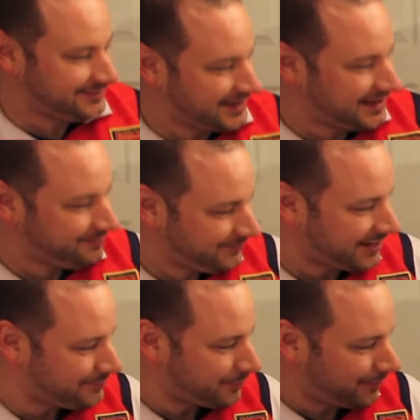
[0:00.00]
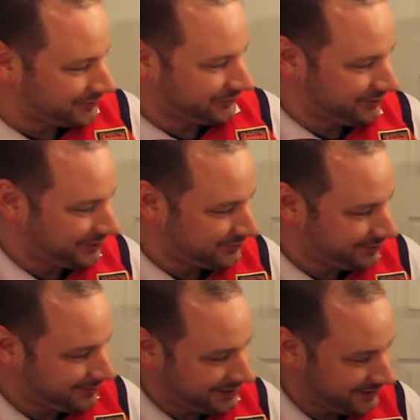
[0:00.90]
I'm kind of more partial to this
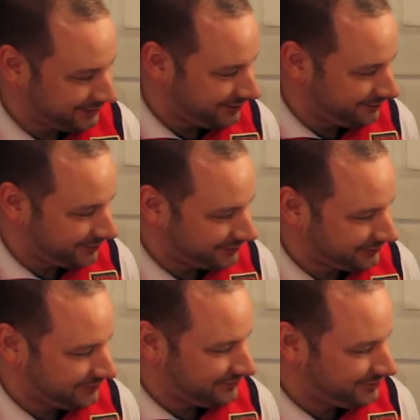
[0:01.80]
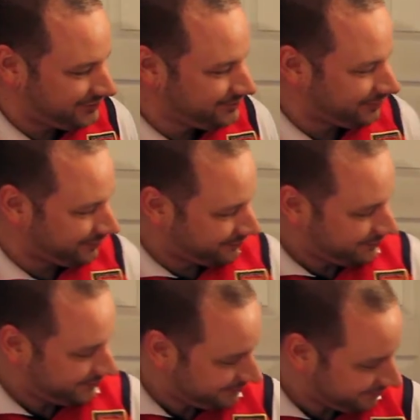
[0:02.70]
one, but I like the version 2 of
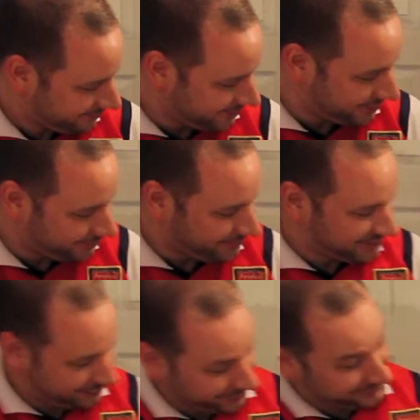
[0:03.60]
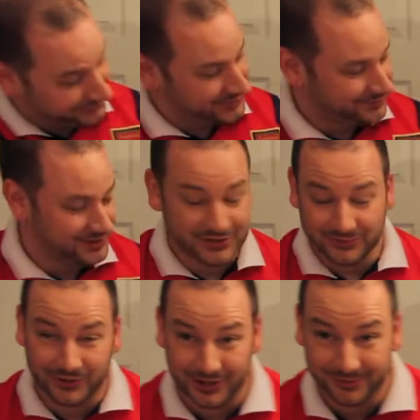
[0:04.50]
Riku, which unfortunately this is
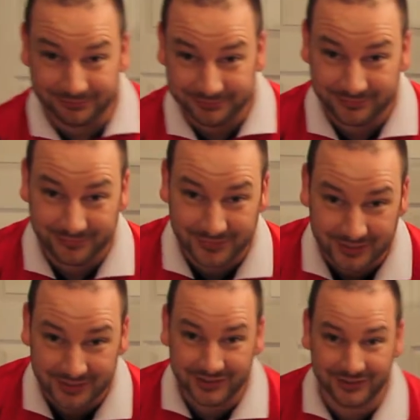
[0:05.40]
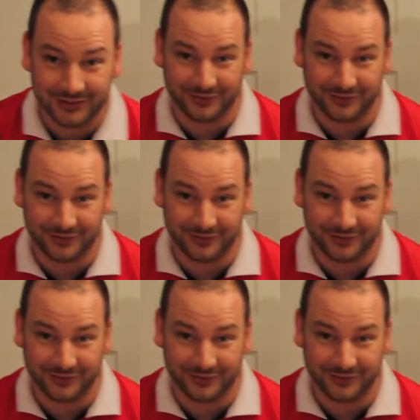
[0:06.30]
region 1. The